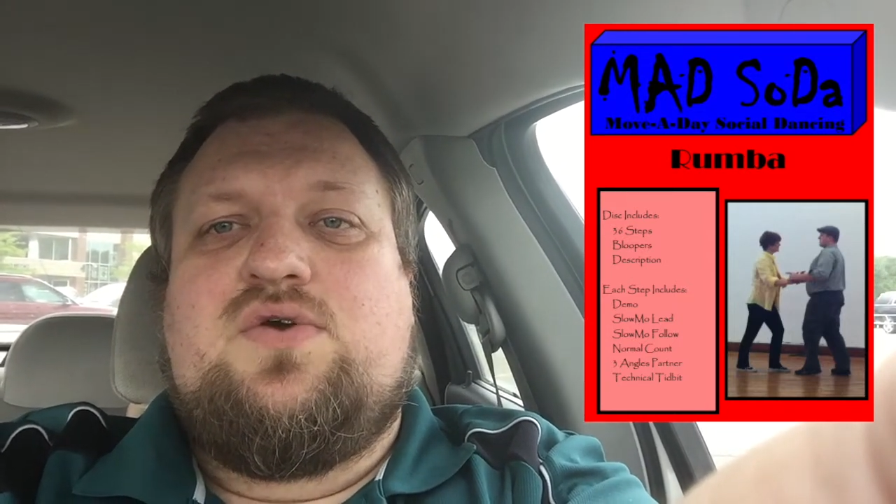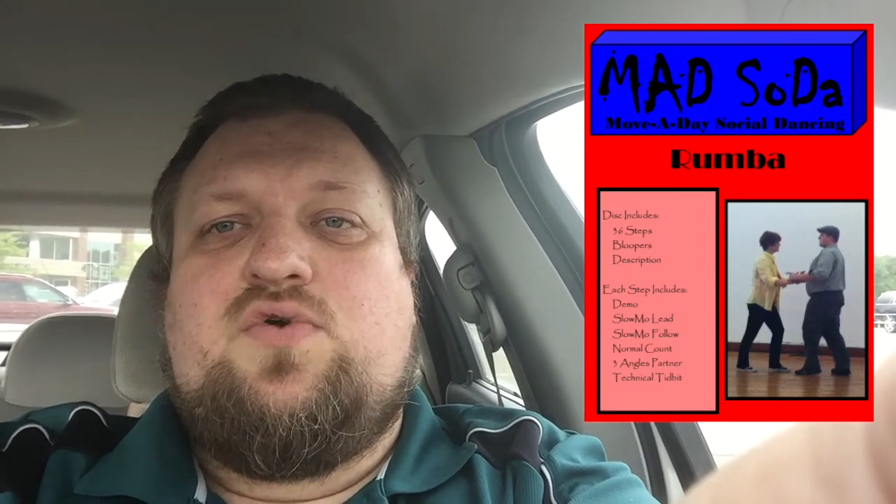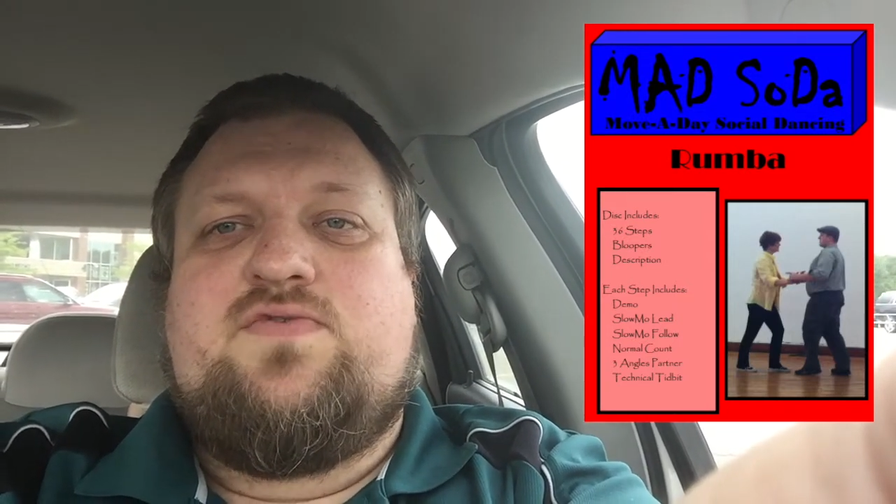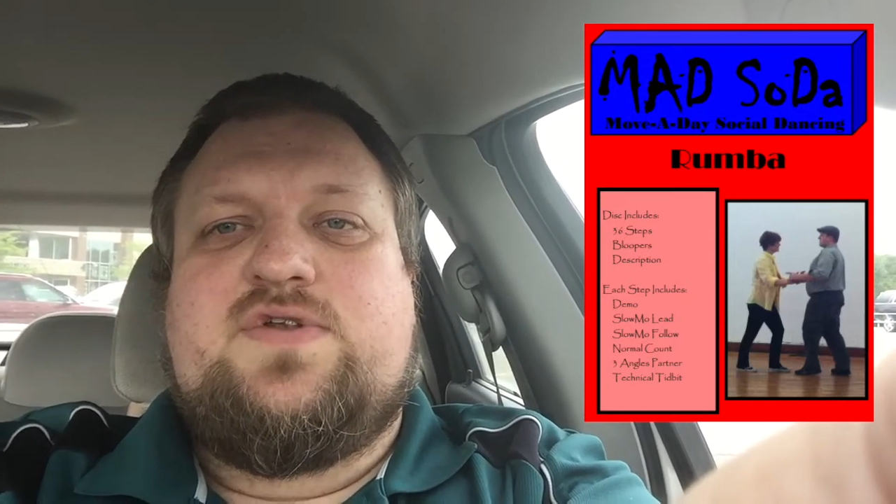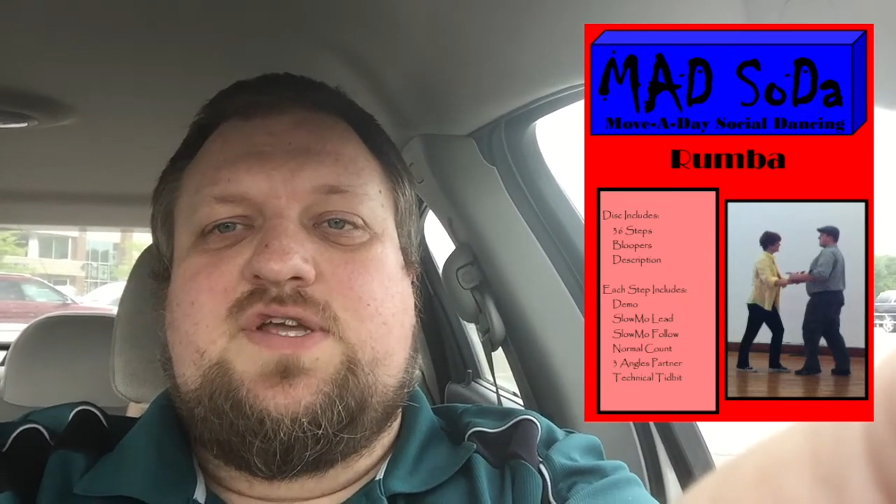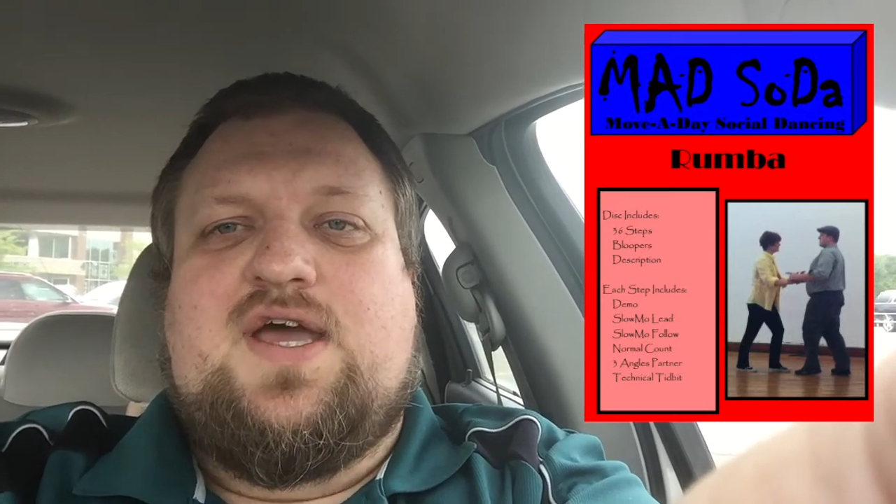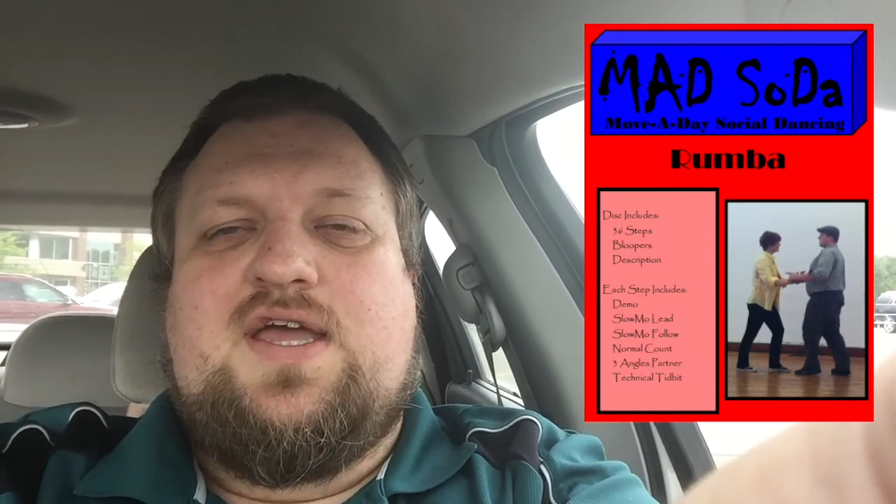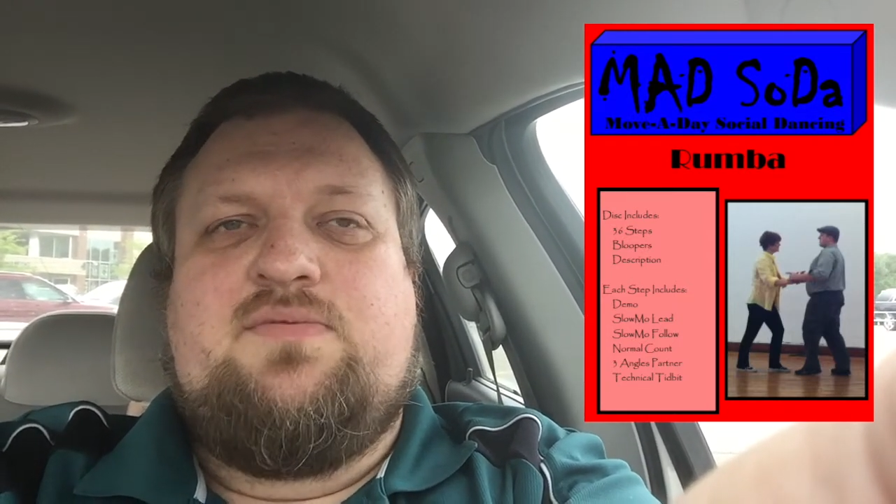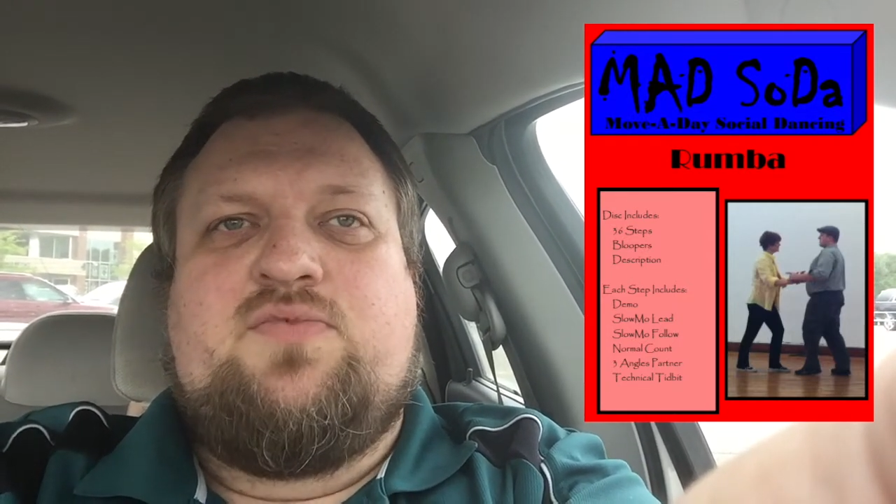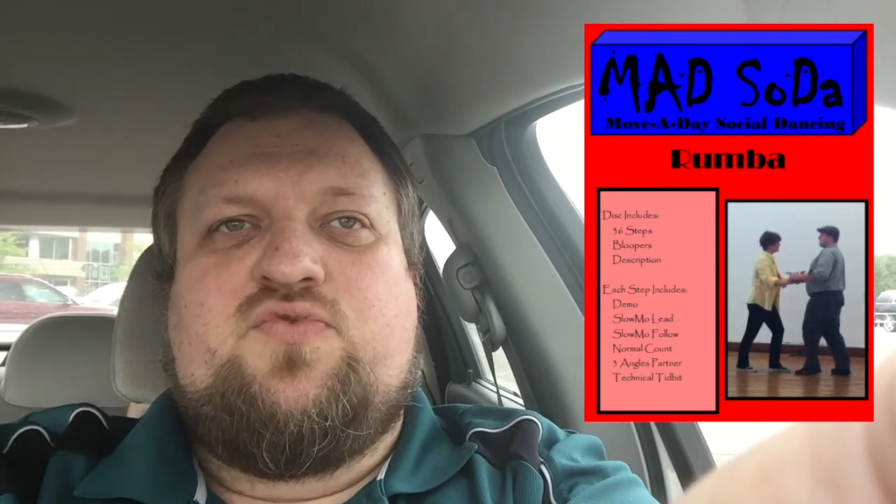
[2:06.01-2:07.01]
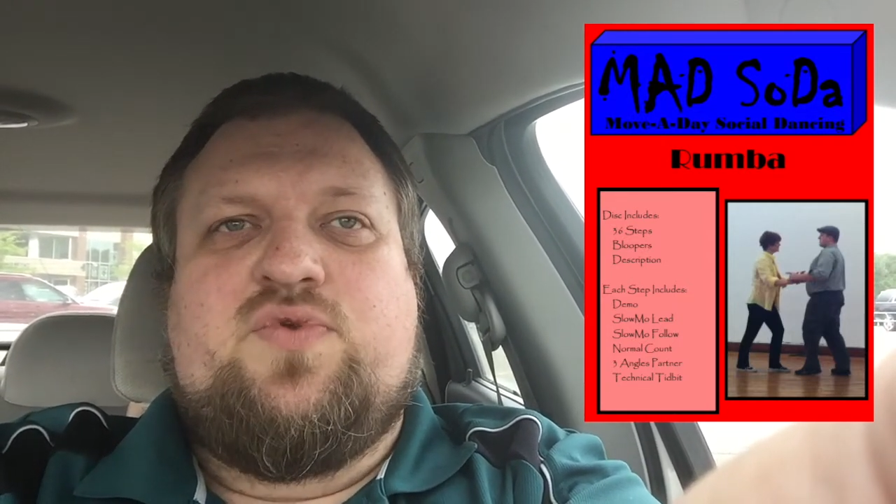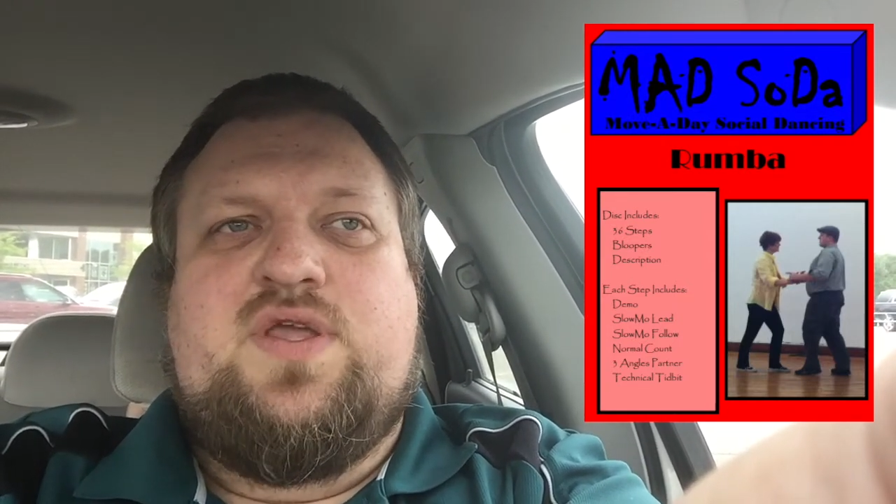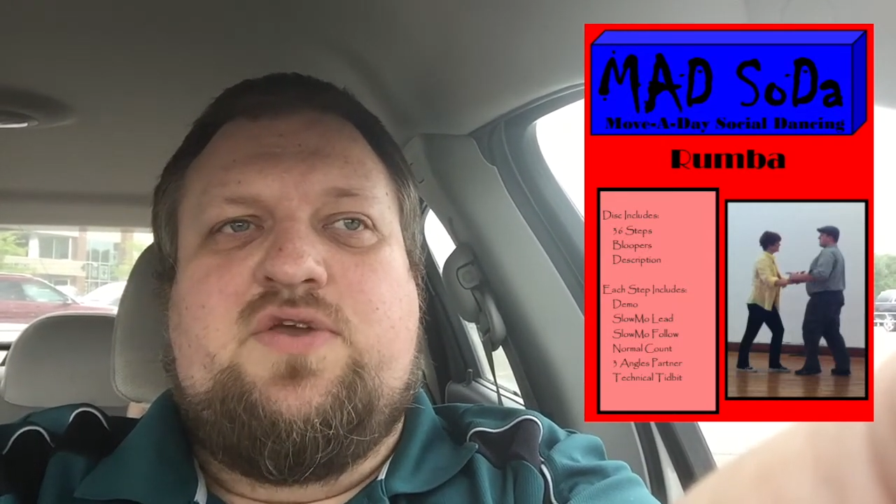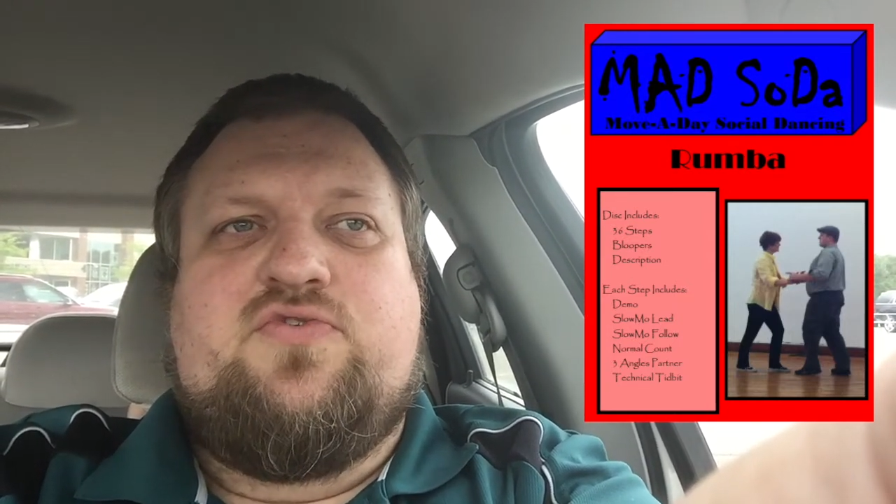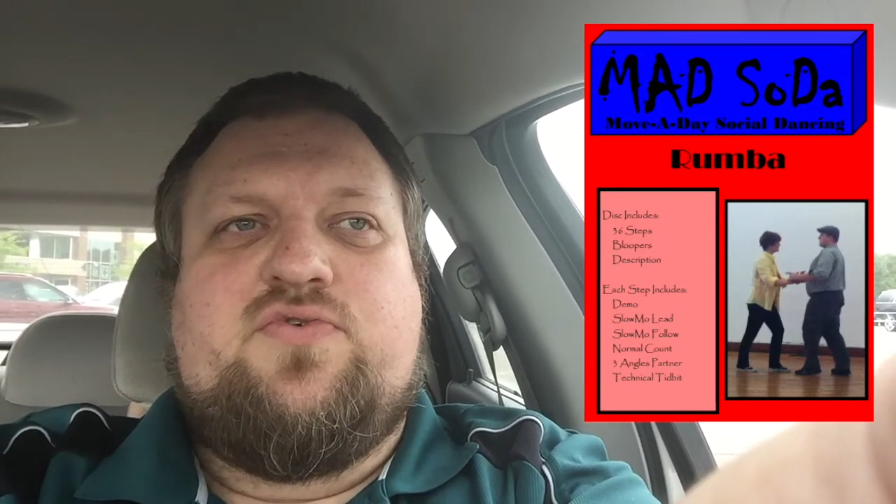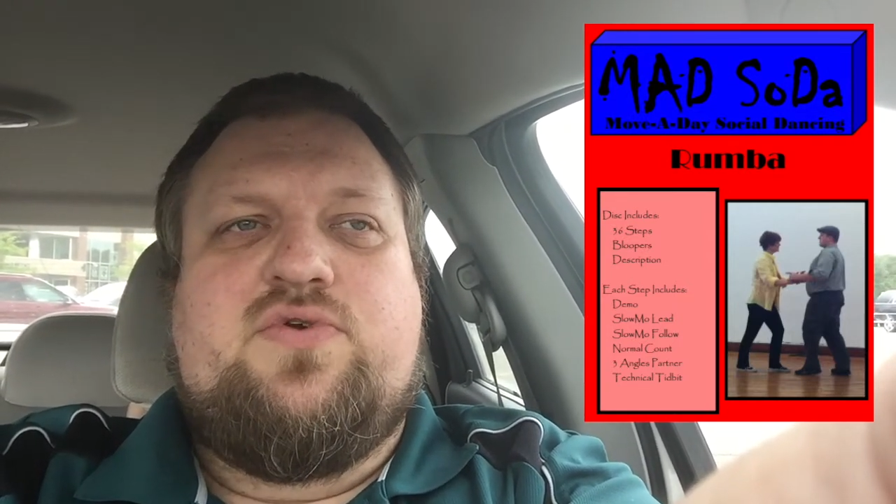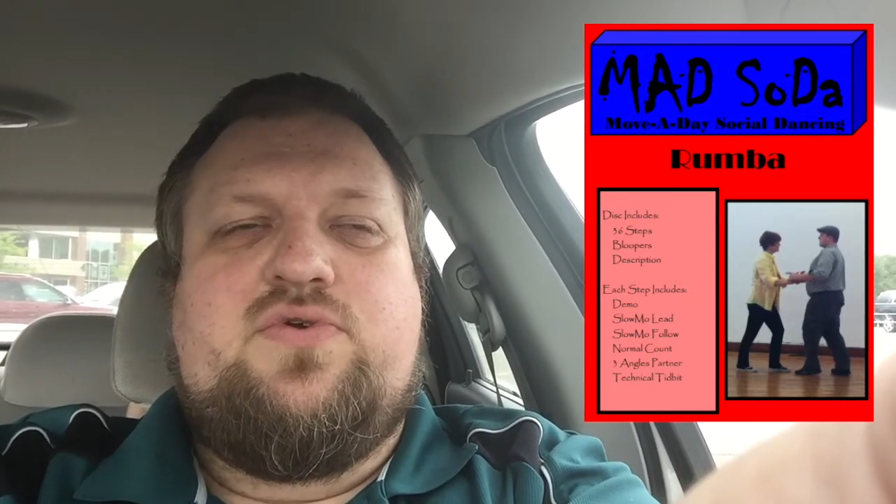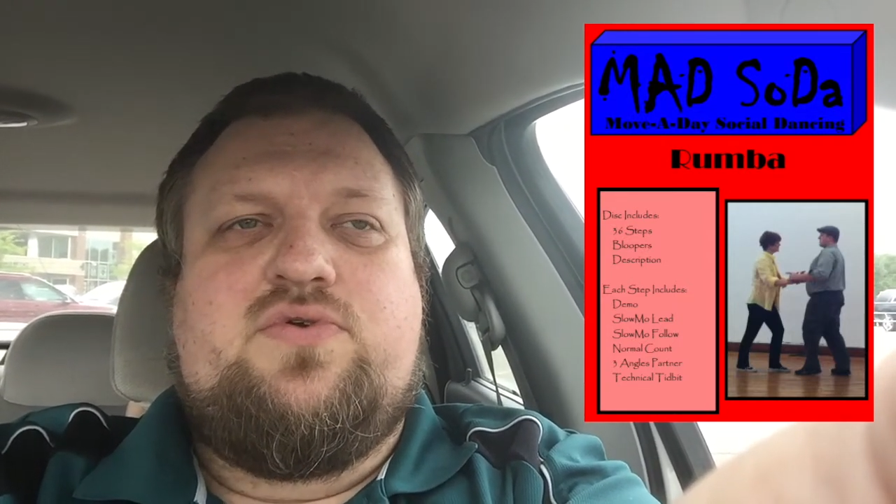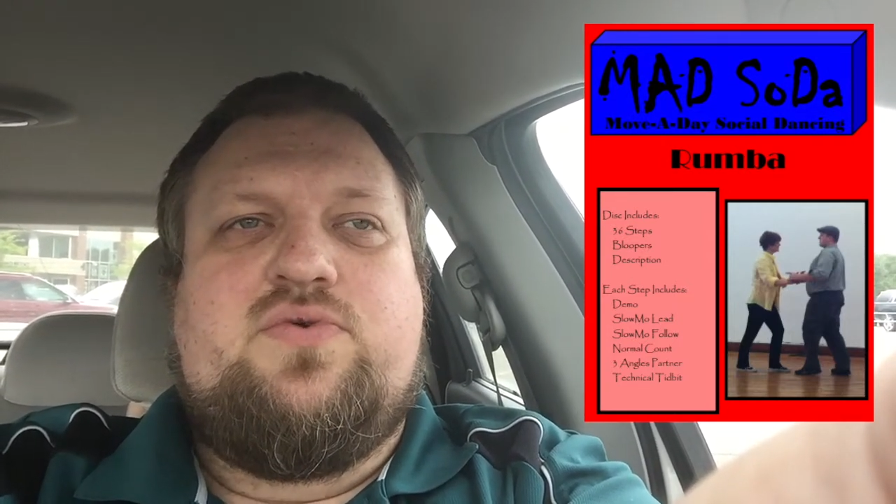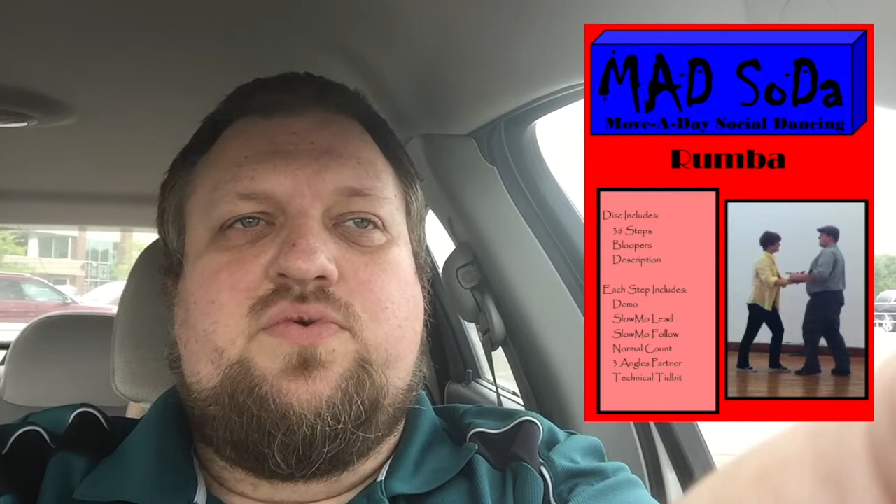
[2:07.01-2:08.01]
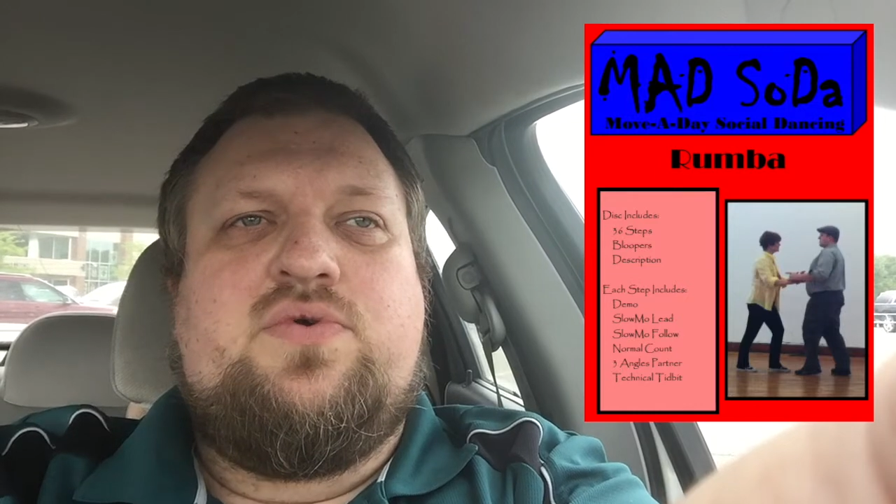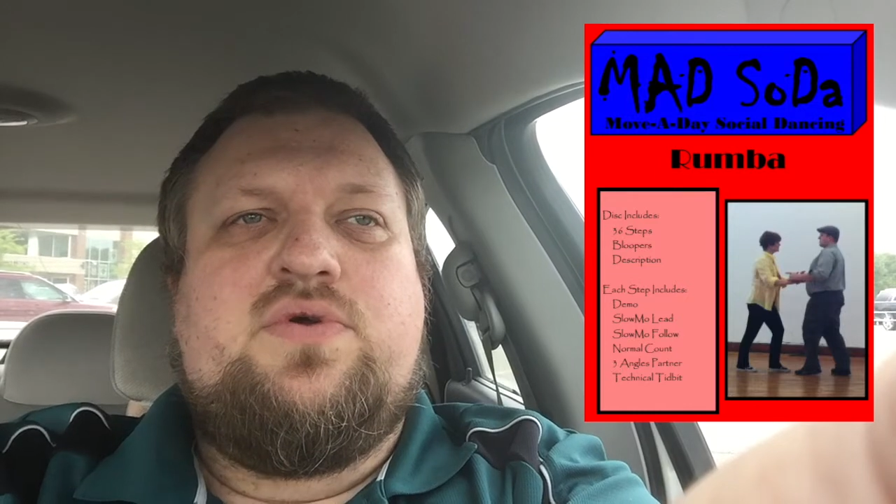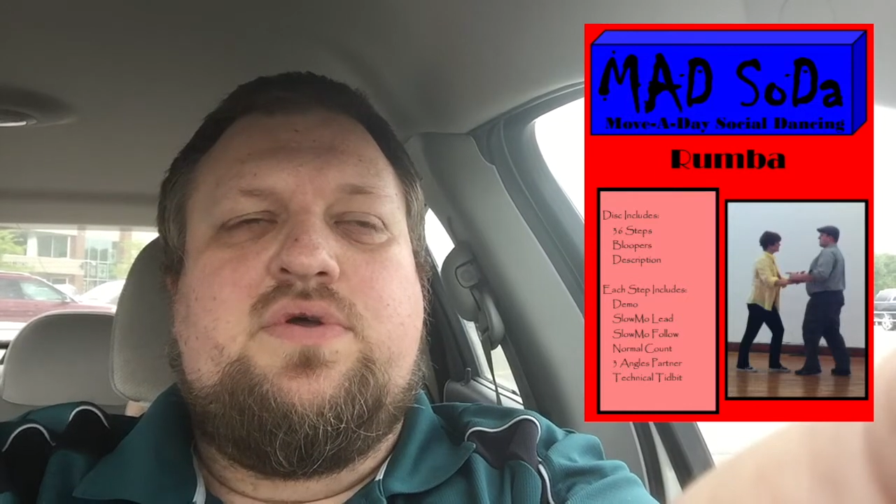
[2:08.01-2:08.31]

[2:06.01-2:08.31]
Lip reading: over time regrew